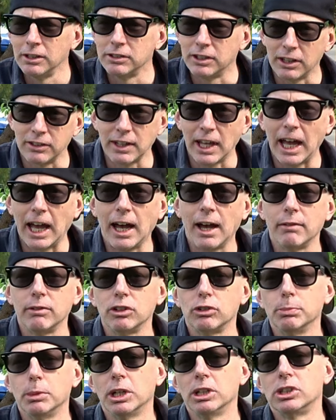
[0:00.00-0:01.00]
doesn't have
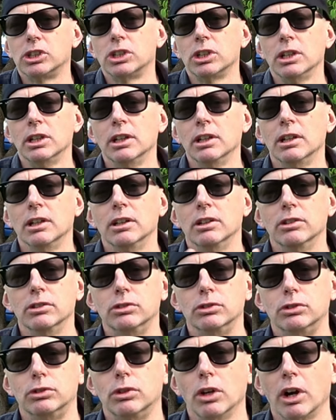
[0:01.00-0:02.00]
as much
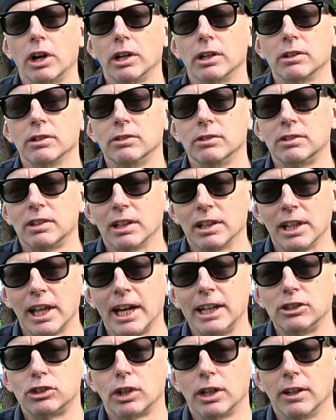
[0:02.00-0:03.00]
dark to
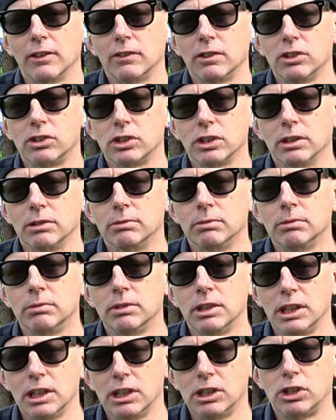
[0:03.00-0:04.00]
light transition
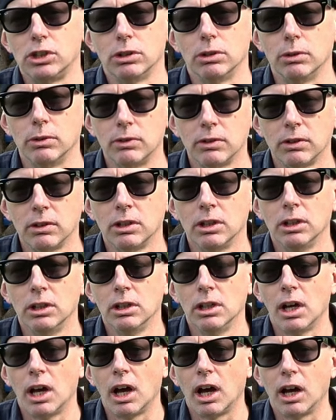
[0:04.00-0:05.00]
issues.
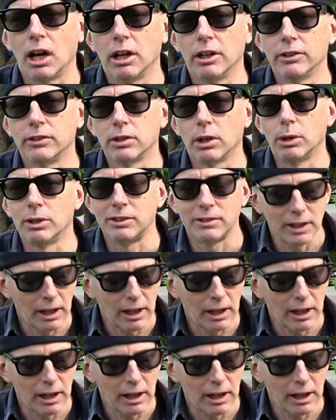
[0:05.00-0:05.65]
So it's